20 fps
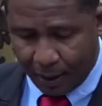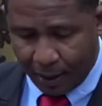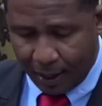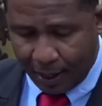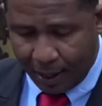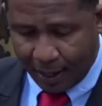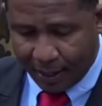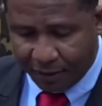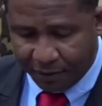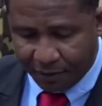
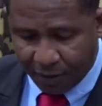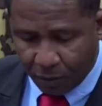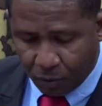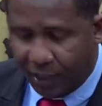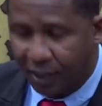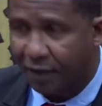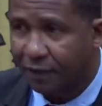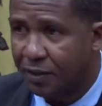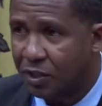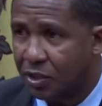And if the
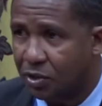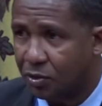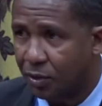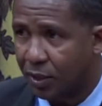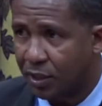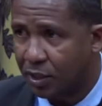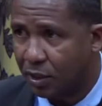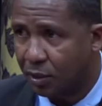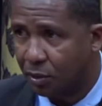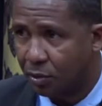wording of this
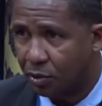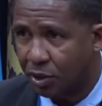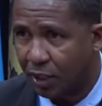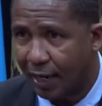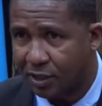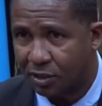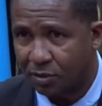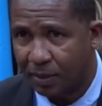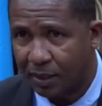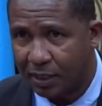resolution
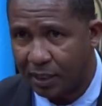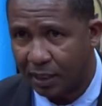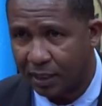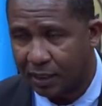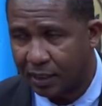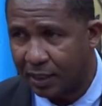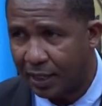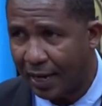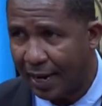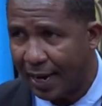has to be
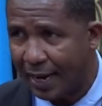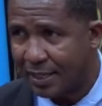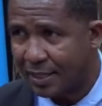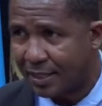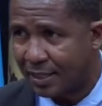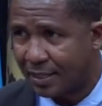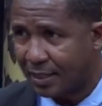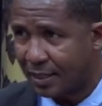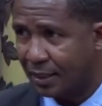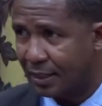taken
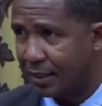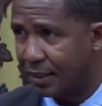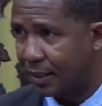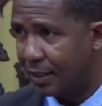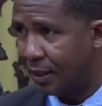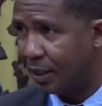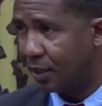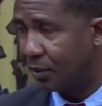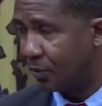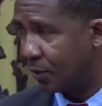as
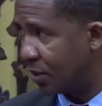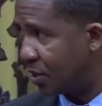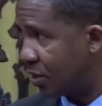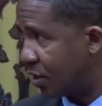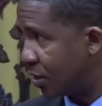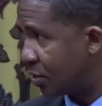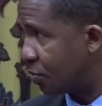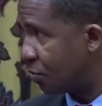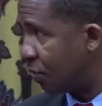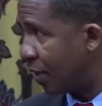it was
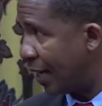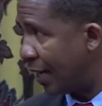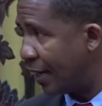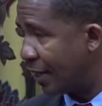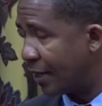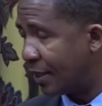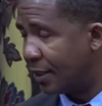just read,